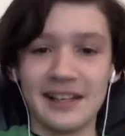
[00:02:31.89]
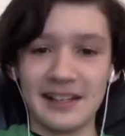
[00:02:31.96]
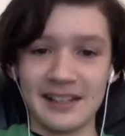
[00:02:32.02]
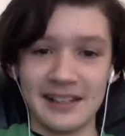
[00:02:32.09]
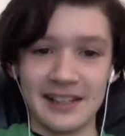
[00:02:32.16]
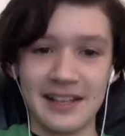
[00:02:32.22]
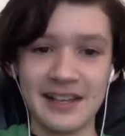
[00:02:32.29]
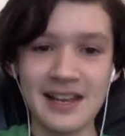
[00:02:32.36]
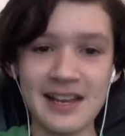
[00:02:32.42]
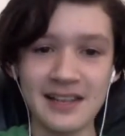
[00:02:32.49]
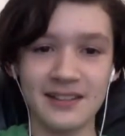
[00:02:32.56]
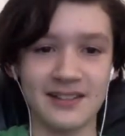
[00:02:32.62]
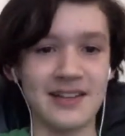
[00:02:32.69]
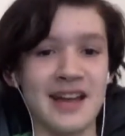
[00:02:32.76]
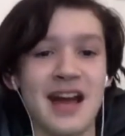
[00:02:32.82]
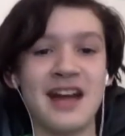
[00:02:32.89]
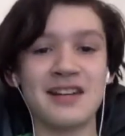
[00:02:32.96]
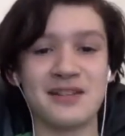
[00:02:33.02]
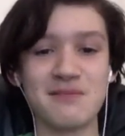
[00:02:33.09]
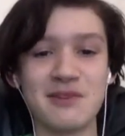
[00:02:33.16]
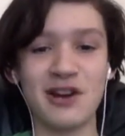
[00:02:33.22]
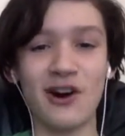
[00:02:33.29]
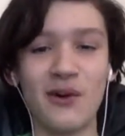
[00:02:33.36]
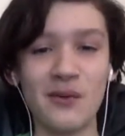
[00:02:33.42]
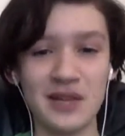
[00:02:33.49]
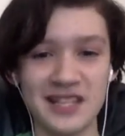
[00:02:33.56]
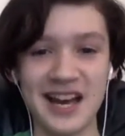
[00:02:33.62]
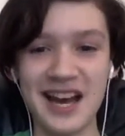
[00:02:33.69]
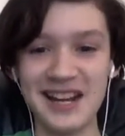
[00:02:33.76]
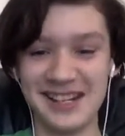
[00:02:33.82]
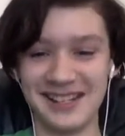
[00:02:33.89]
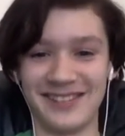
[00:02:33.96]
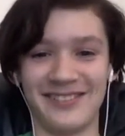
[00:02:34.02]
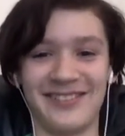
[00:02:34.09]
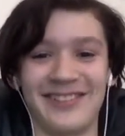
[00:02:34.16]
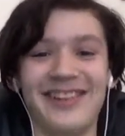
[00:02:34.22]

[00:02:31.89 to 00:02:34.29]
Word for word: Uh, he had to be always hiding.